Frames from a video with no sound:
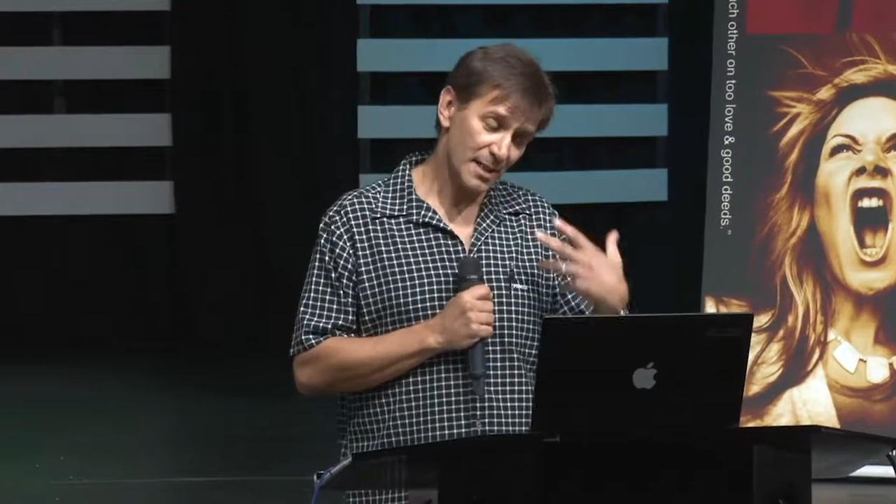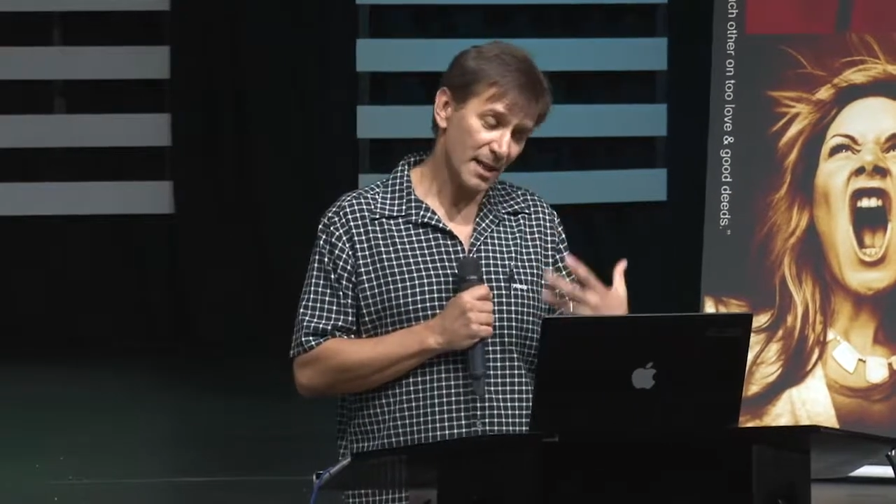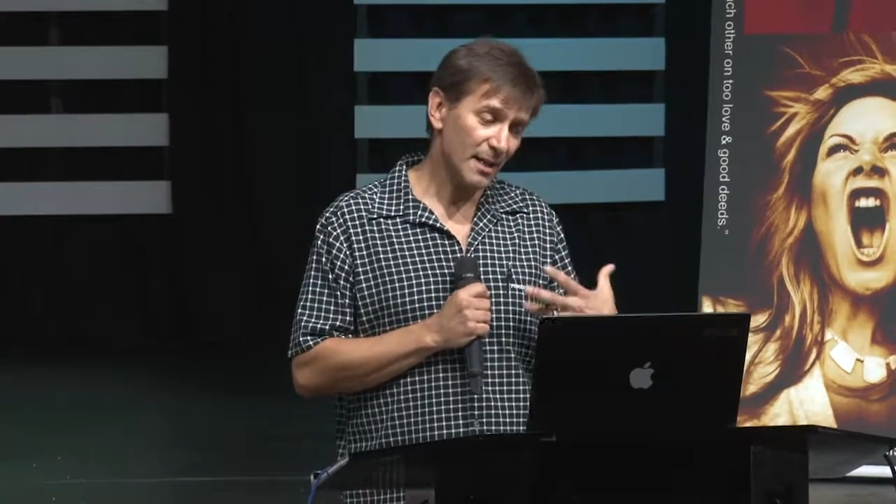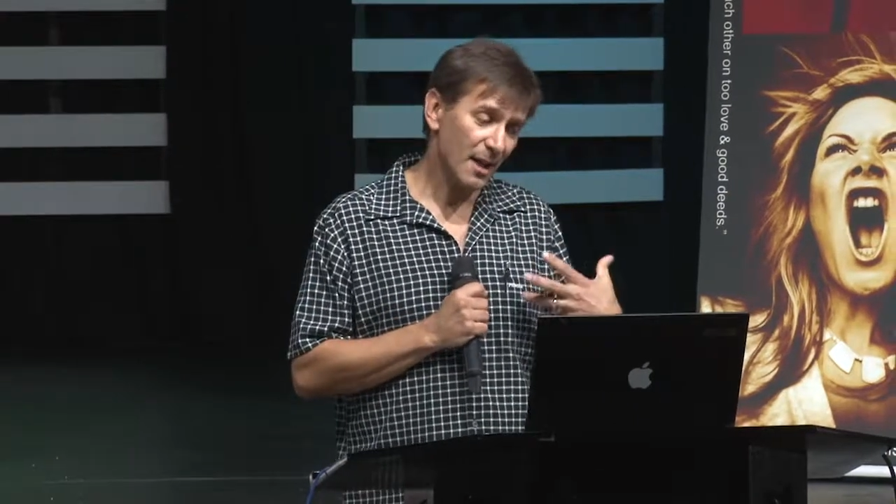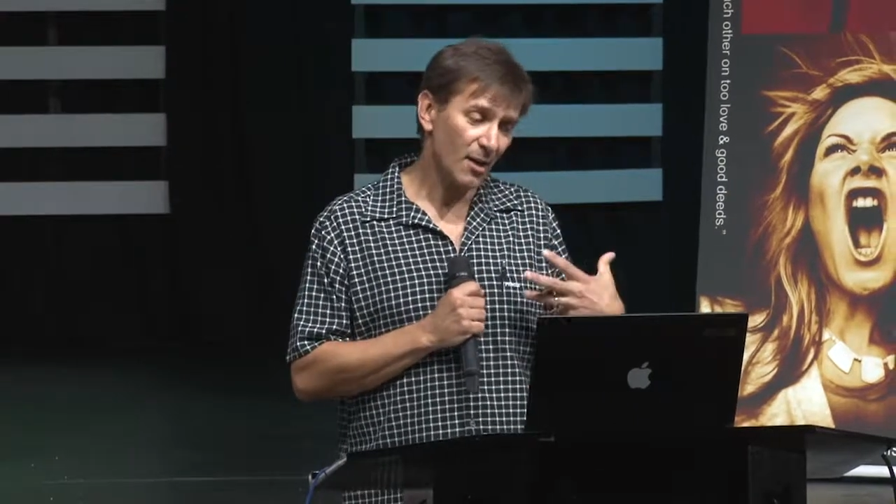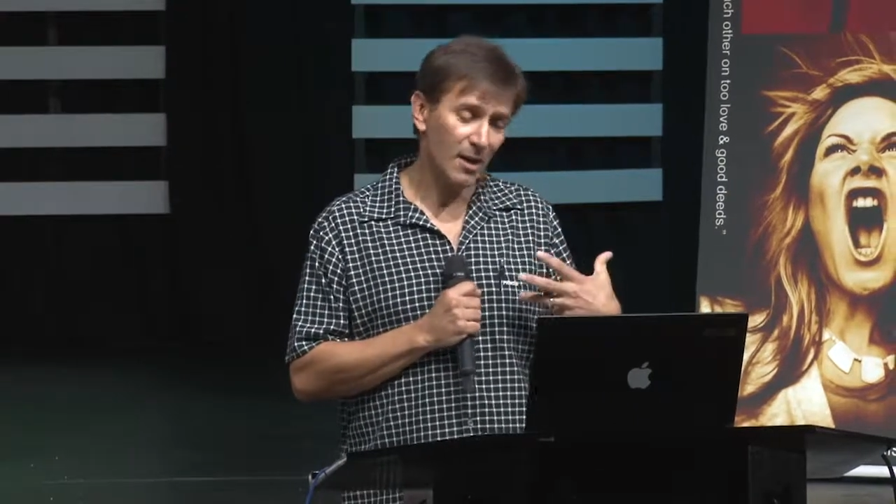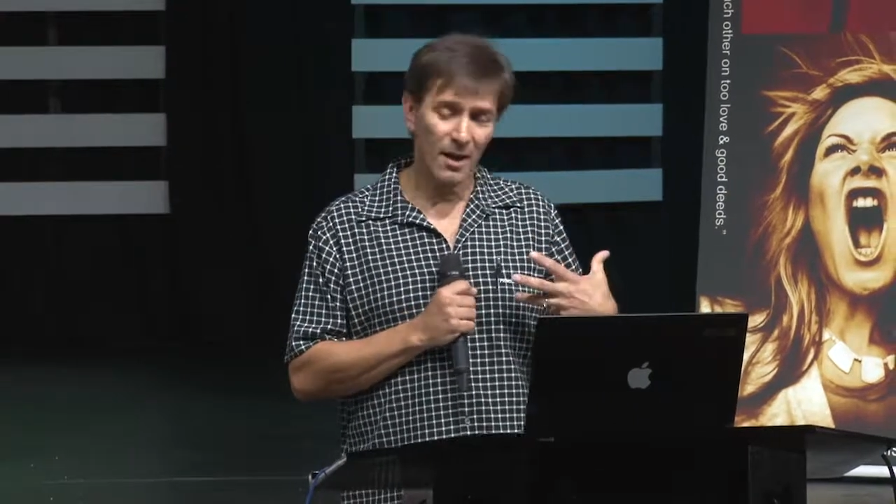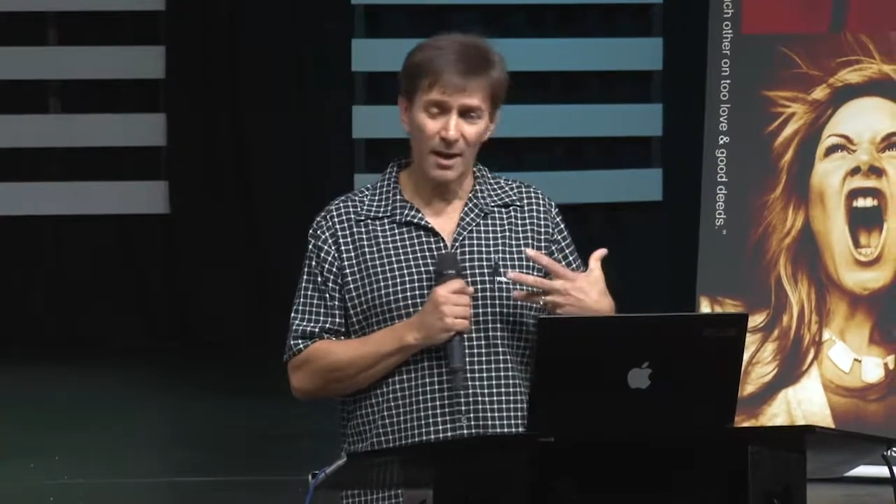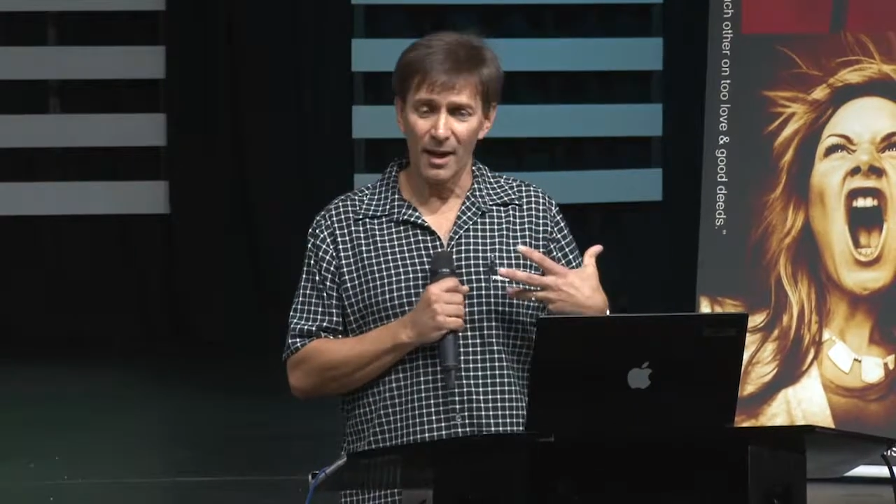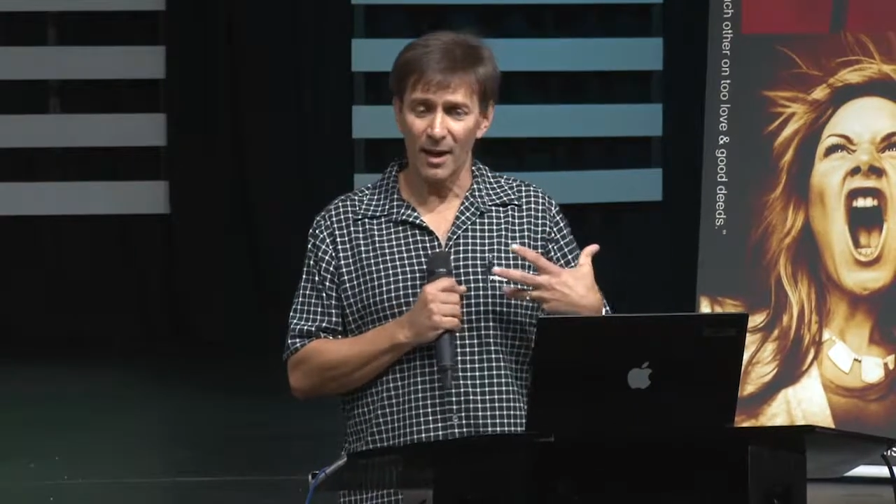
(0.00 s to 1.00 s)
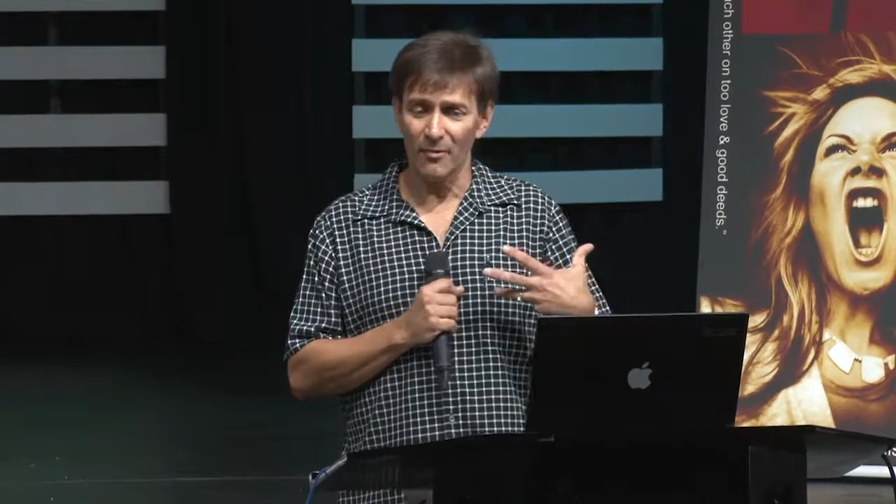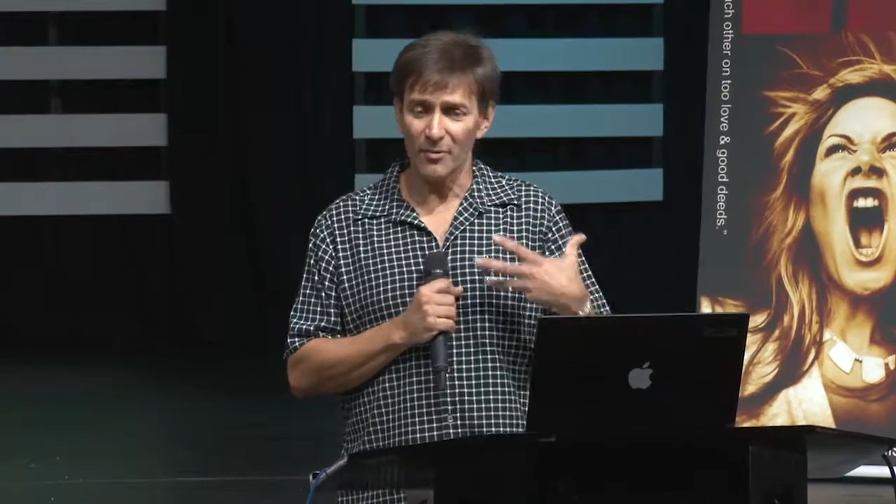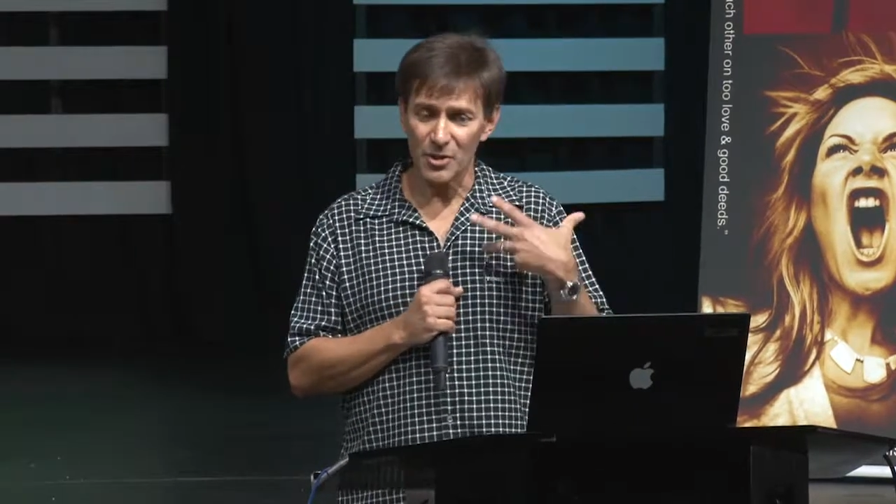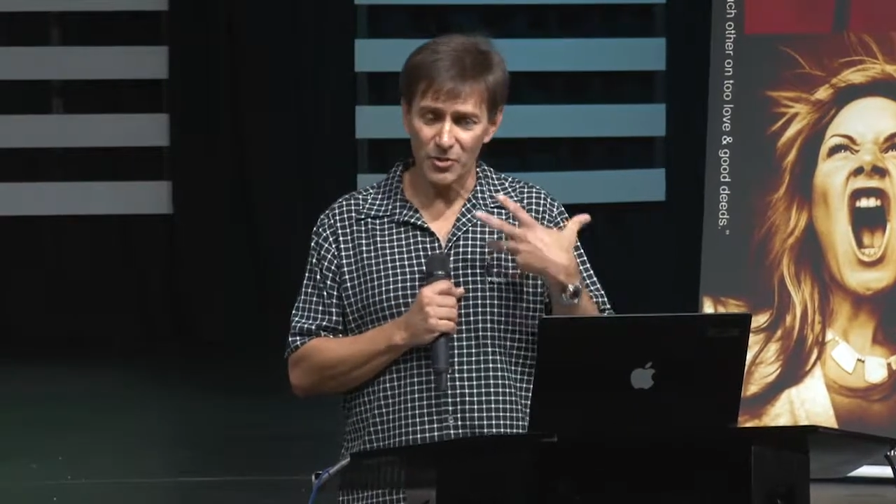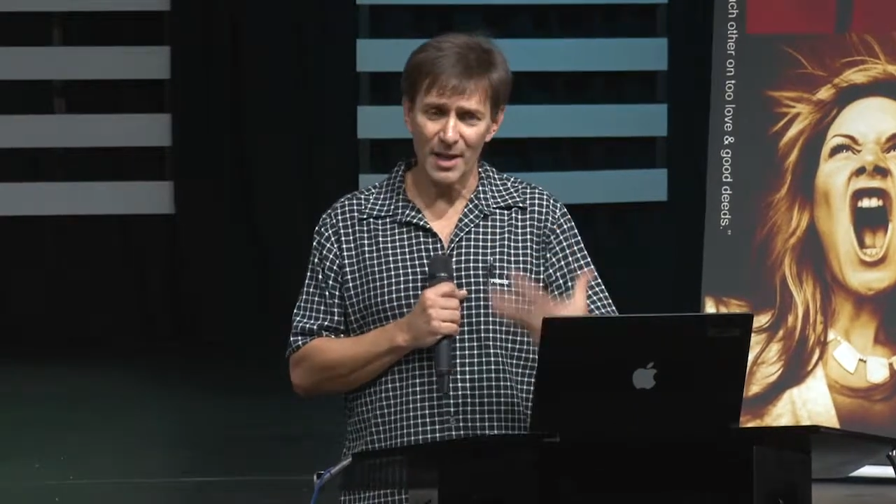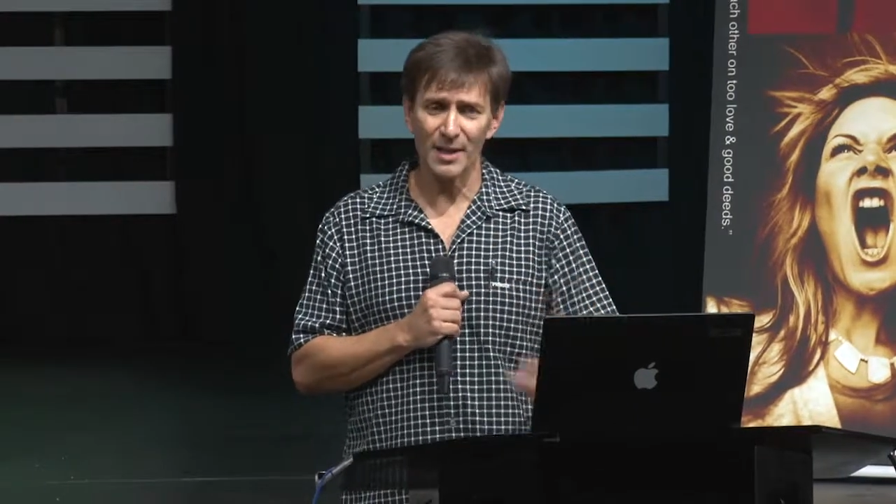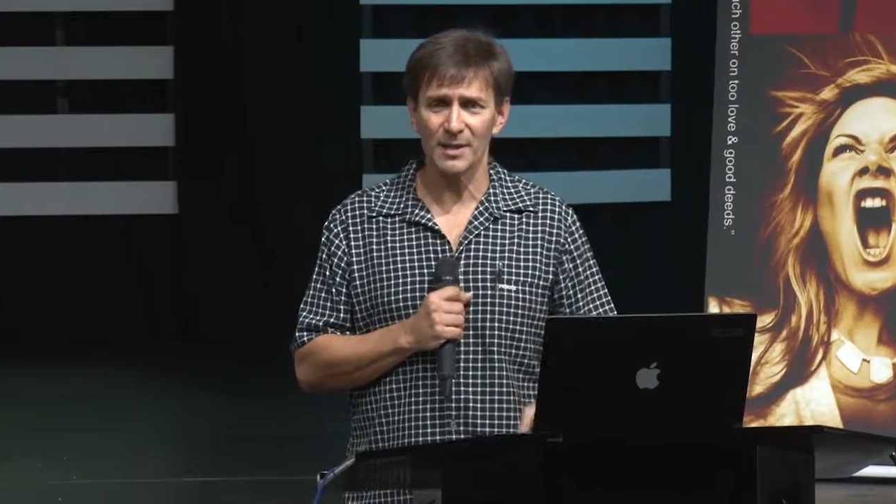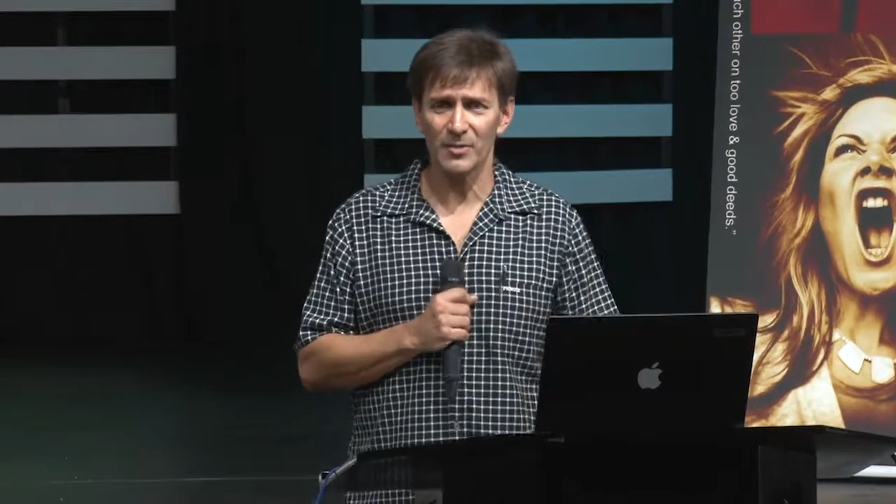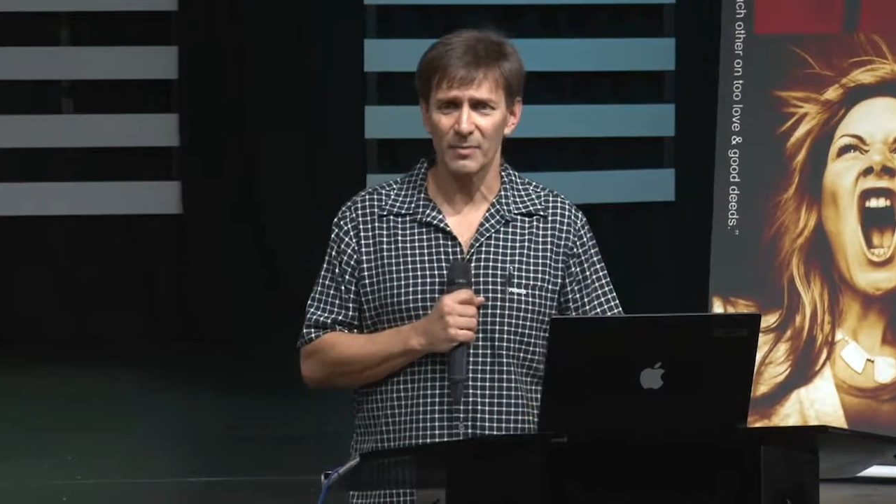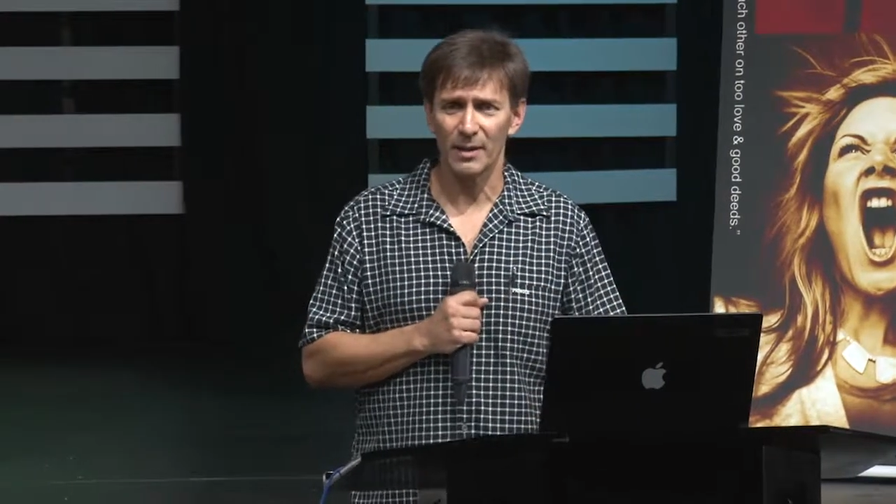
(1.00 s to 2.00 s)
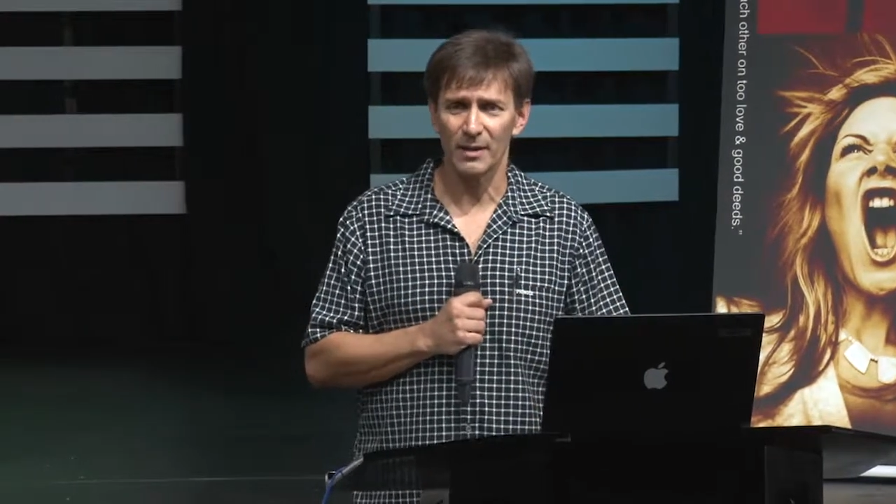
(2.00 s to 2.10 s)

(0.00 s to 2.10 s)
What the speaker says: how frustrating it is for me.